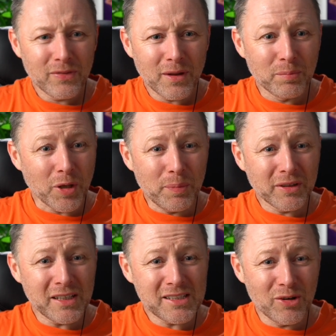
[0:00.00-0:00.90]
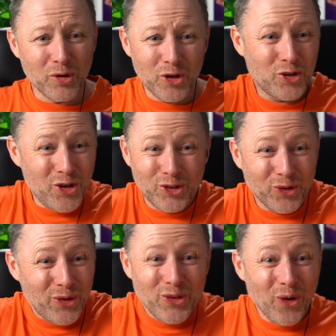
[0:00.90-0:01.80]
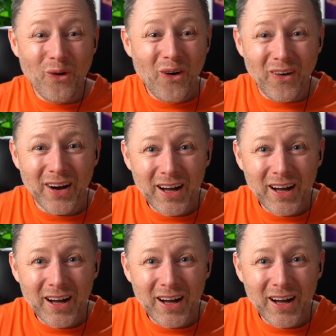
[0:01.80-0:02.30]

Blubber doesn't know. You don't know?